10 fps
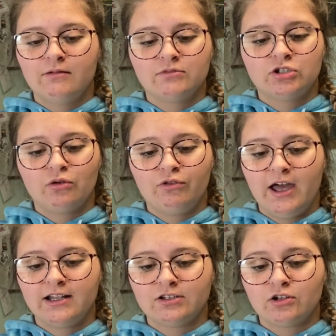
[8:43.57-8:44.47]
So
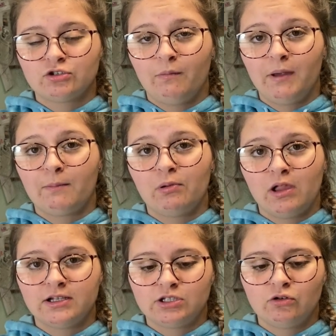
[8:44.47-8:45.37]
that is also a big
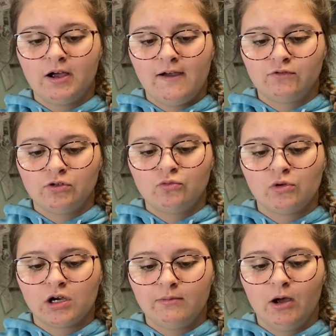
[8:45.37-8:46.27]
plus. You don't have to
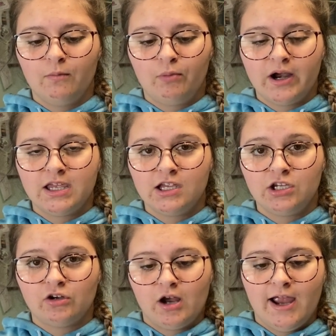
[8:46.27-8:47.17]
worry about breaking
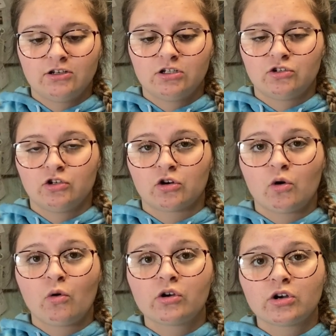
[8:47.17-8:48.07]
your edges or your
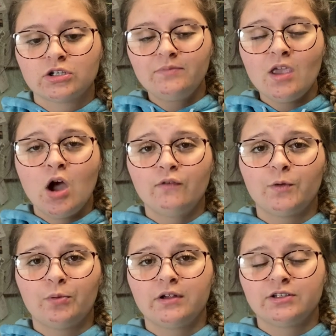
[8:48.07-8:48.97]
corners of
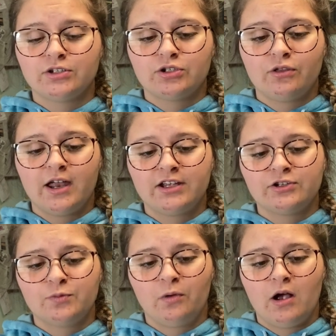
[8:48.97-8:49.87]
your prints. So that is
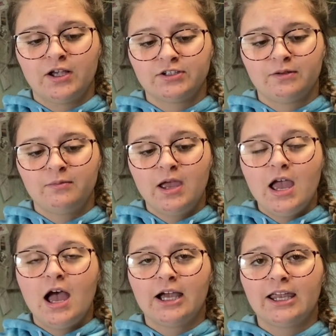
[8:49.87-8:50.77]
super awesome.
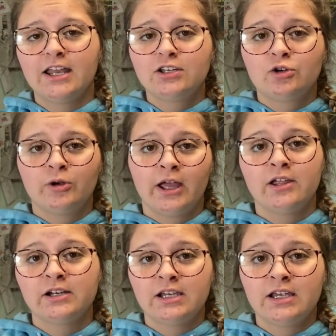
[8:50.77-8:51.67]
Again,
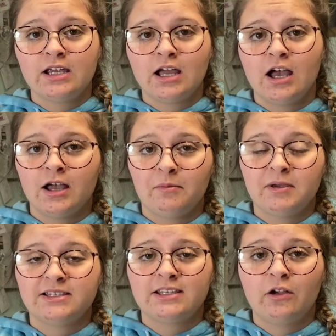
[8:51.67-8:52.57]
Creality
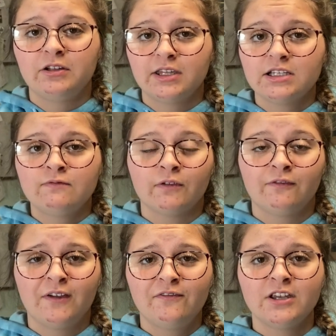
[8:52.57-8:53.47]
is selling this for
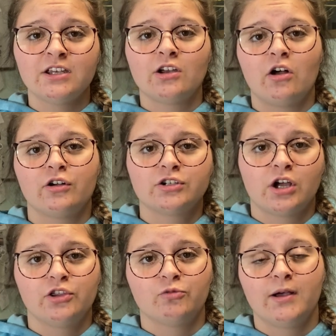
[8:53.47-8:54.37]
$15
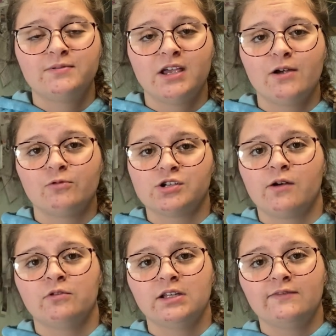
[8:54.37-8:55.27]
on their website, which I
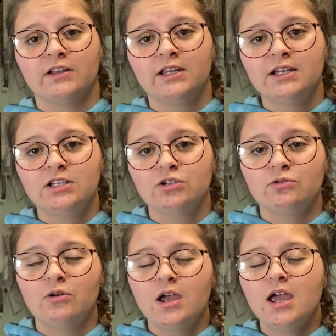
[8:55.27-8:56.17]
will leave a link
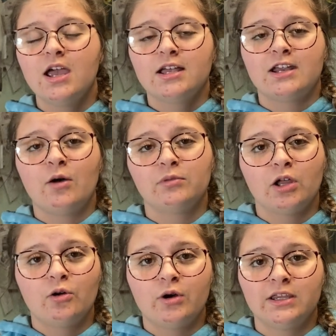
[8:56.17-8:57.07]
to down
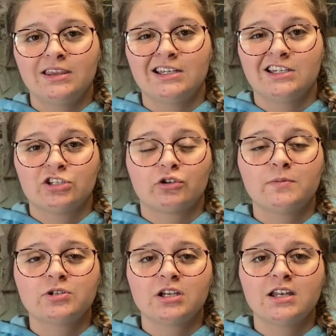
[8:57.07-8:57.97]
below in the
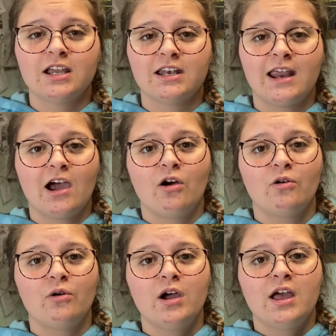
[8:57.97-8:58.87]
description.
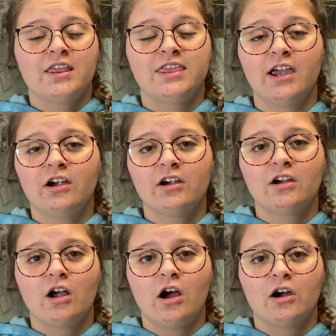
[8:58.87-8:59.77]
Now,
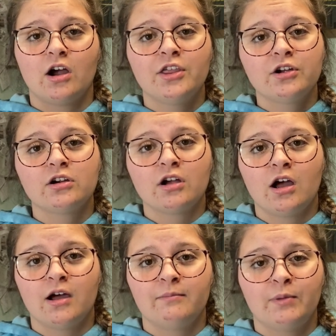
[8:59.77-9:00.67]
there are other
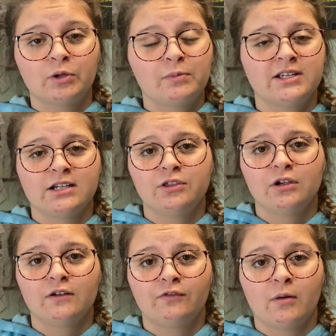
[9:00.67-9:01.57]
build plates out
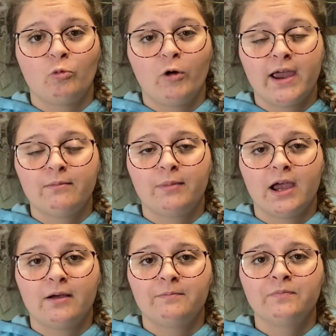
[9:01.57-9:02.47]
there from Wham
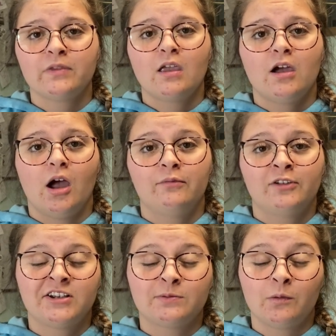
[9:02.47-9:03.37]
Bam,
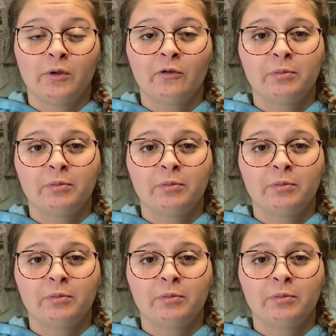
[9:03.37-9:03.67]
flexible build